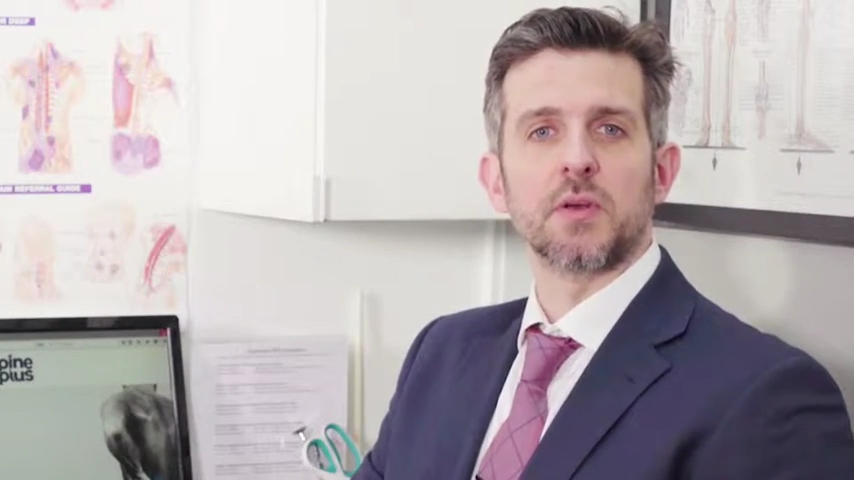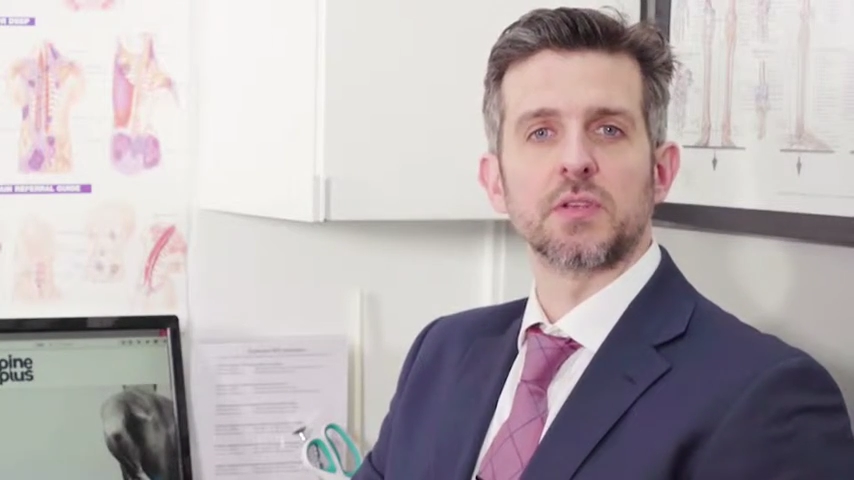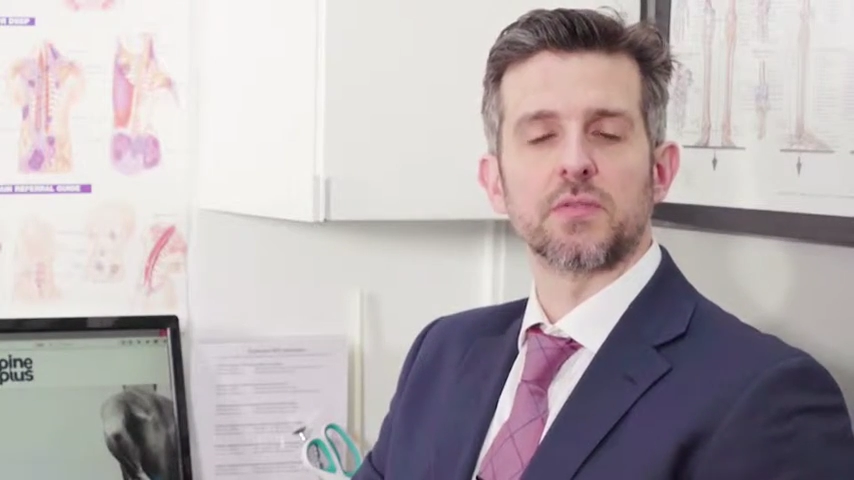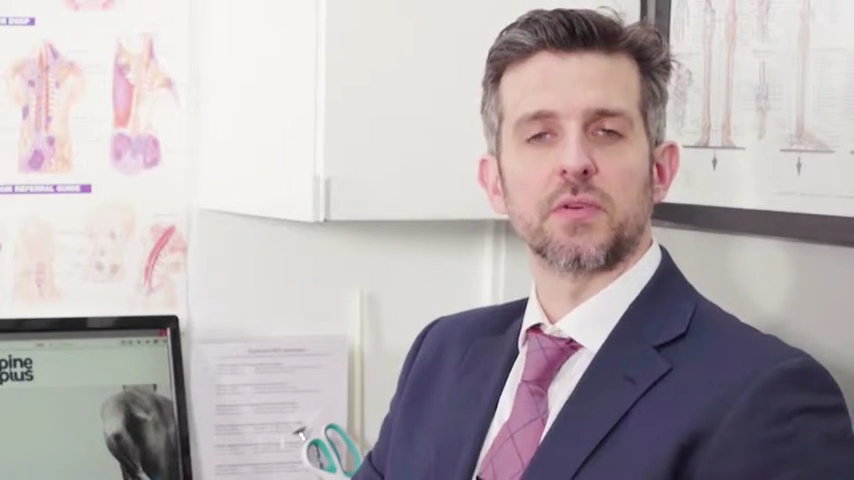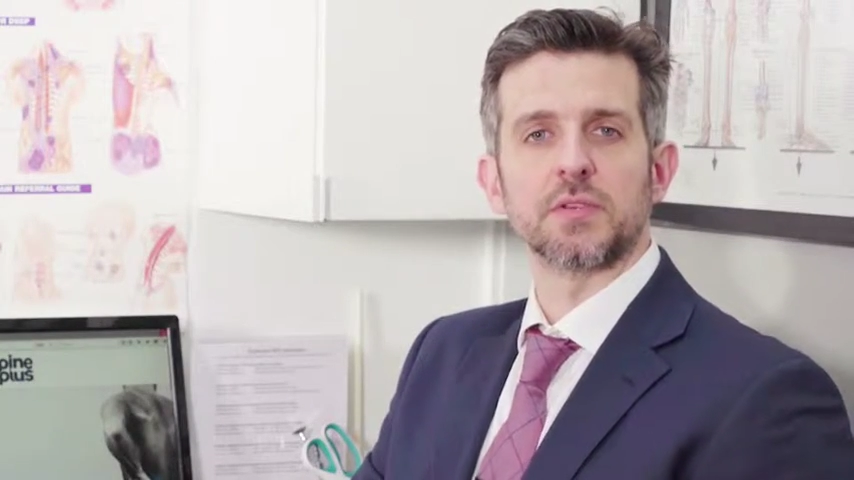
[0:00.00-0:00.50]

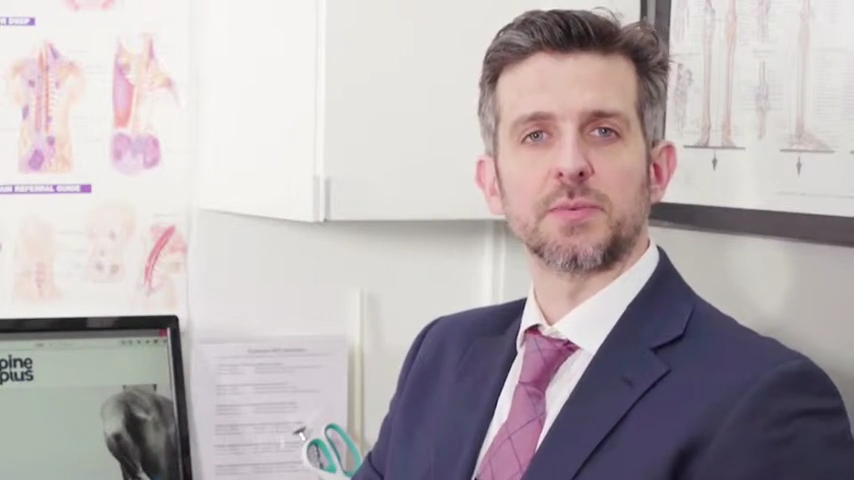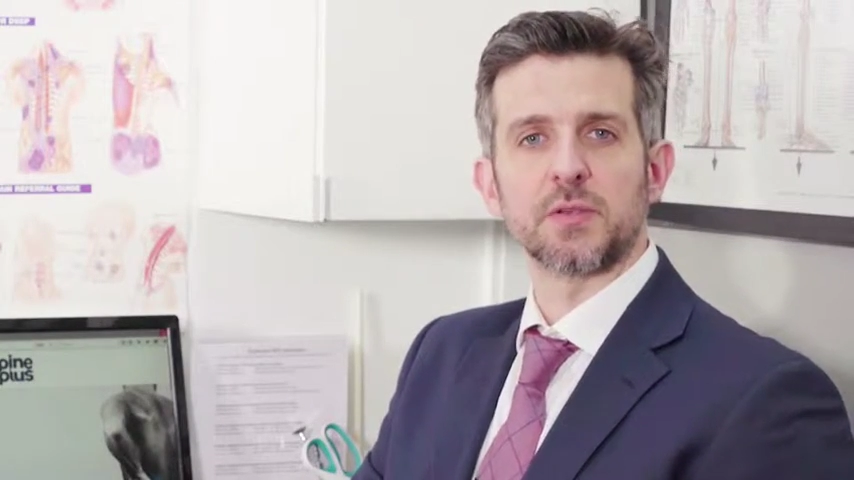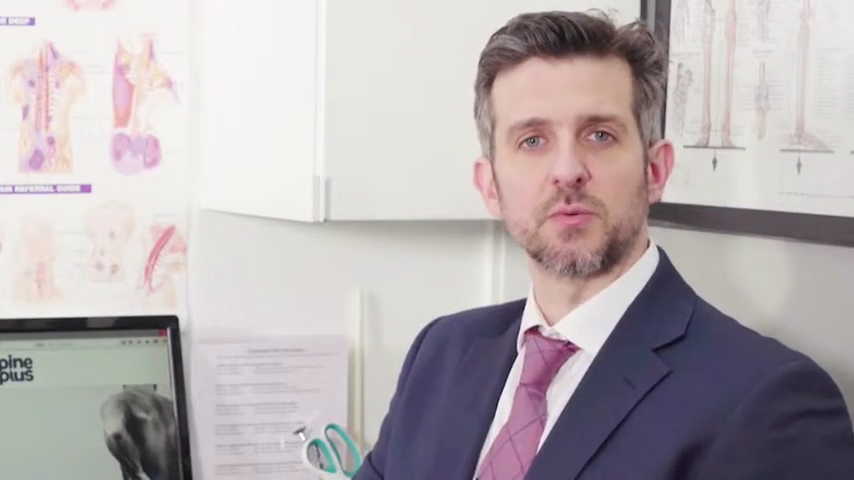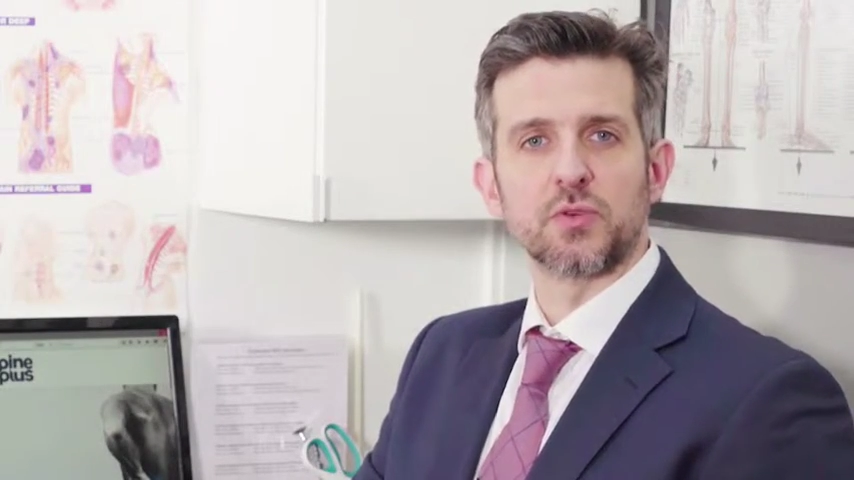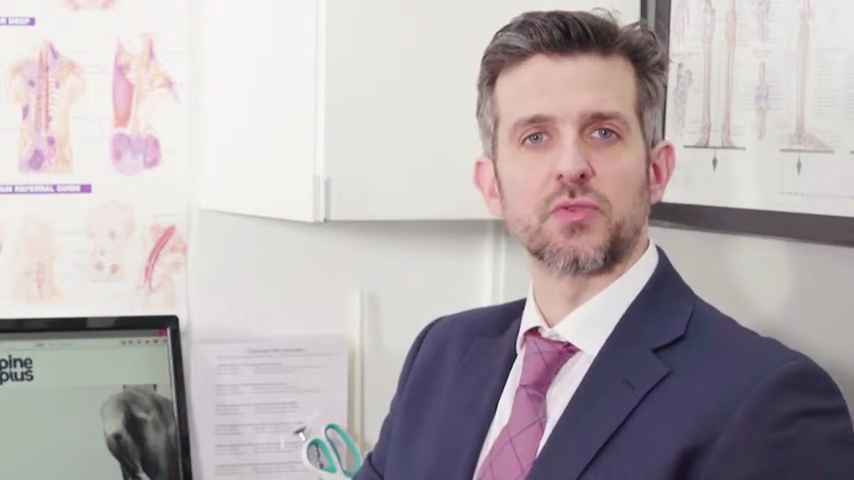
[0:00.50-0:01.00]
most of our
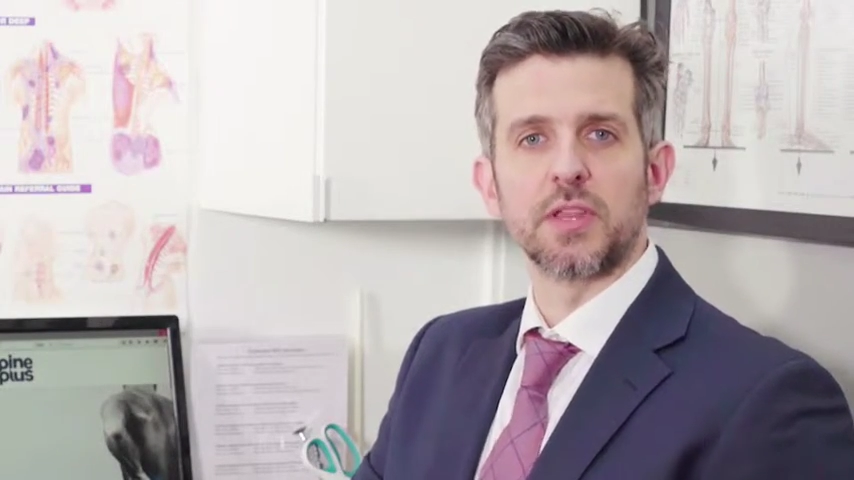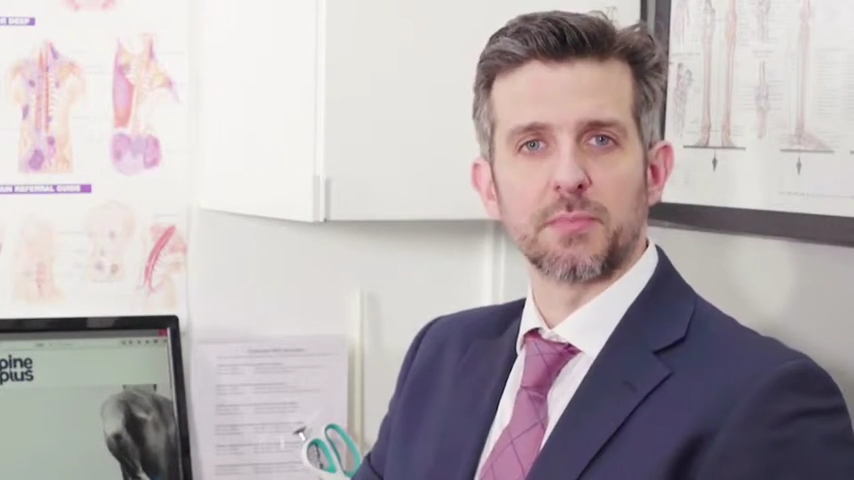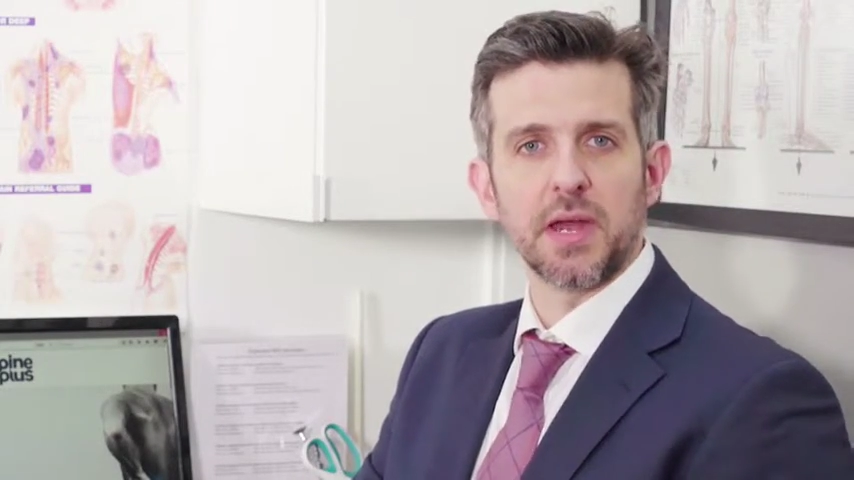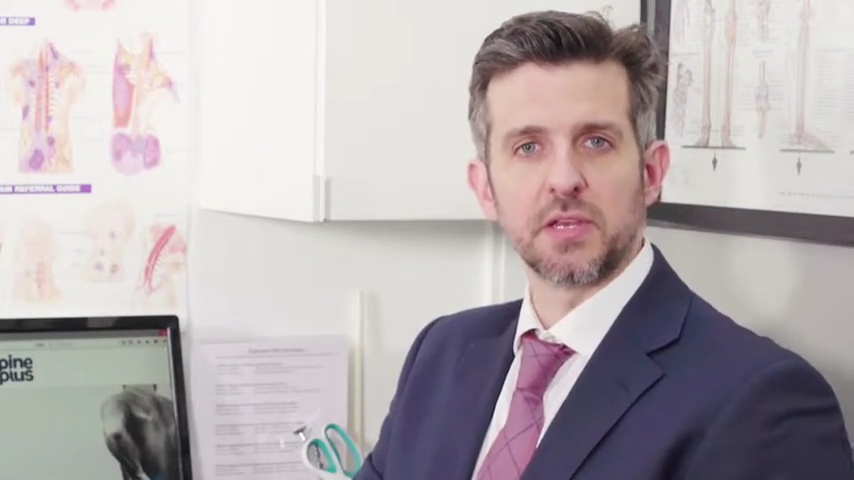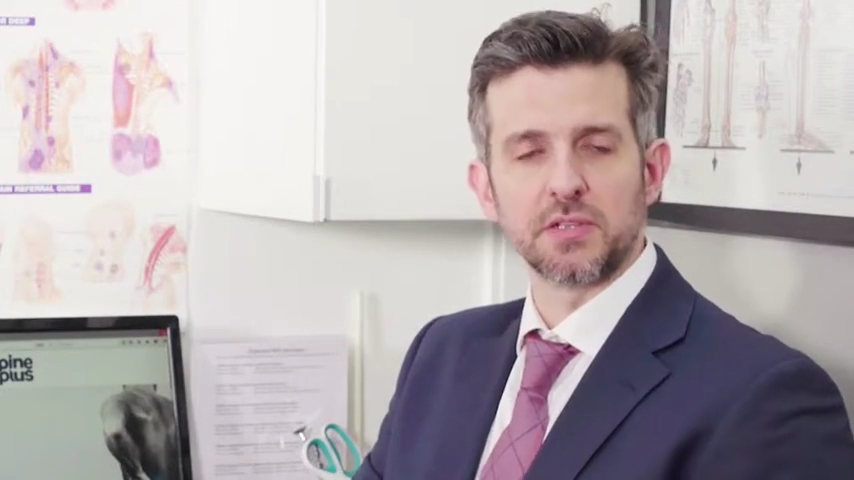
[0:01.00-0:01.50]
osteopaths will treat the
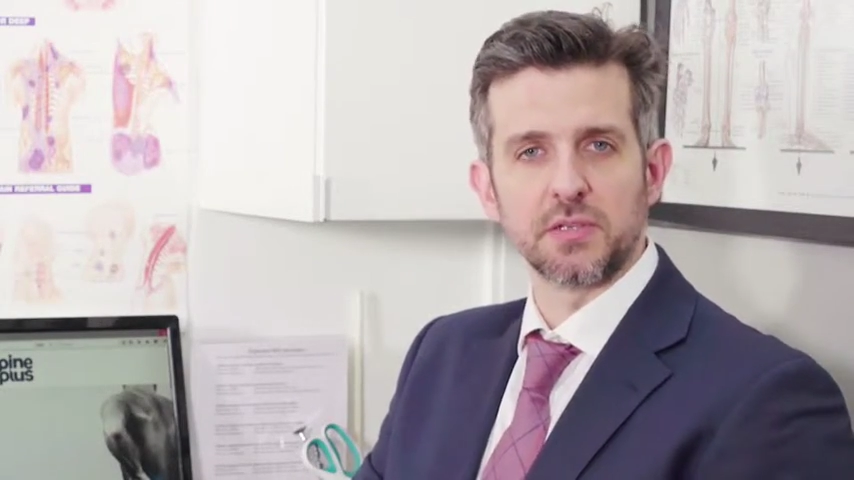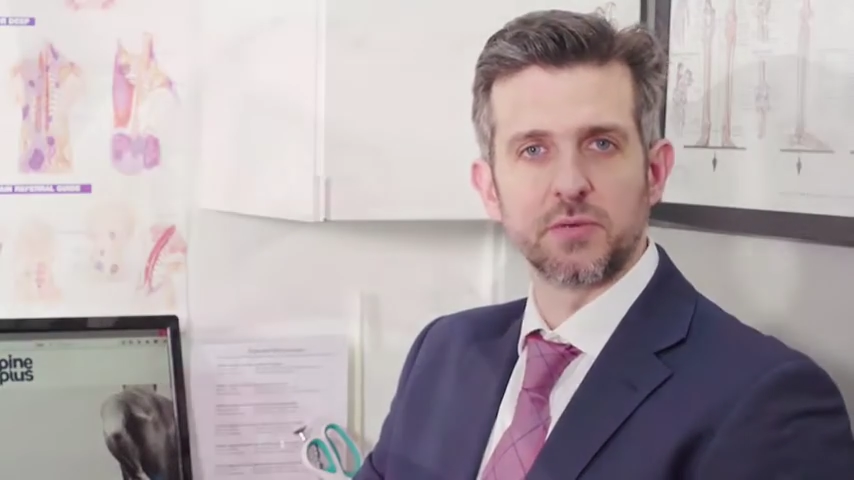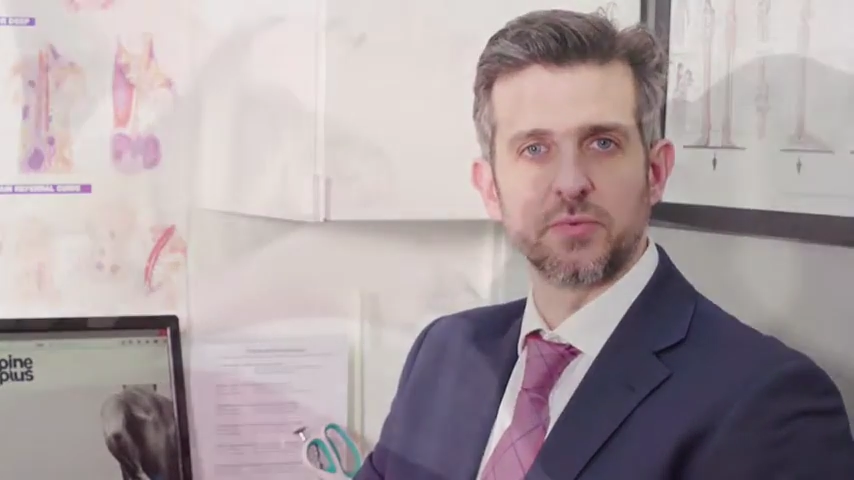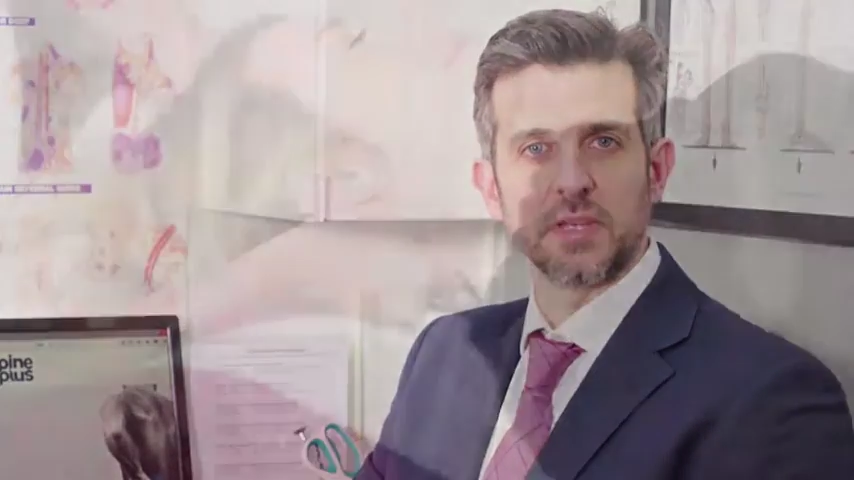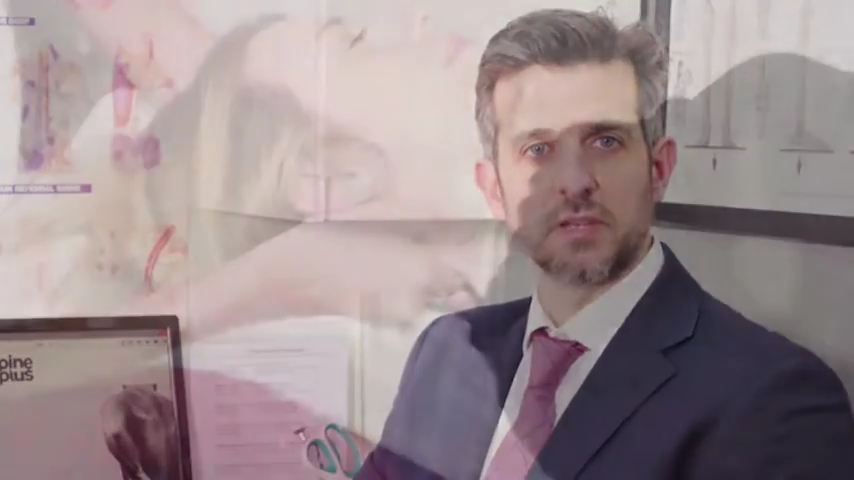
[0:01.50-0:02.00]
patients
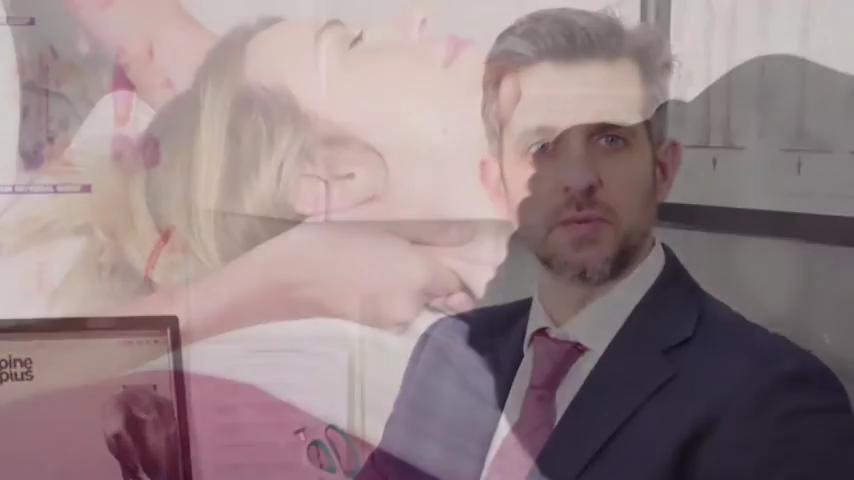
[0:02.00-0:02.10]
who present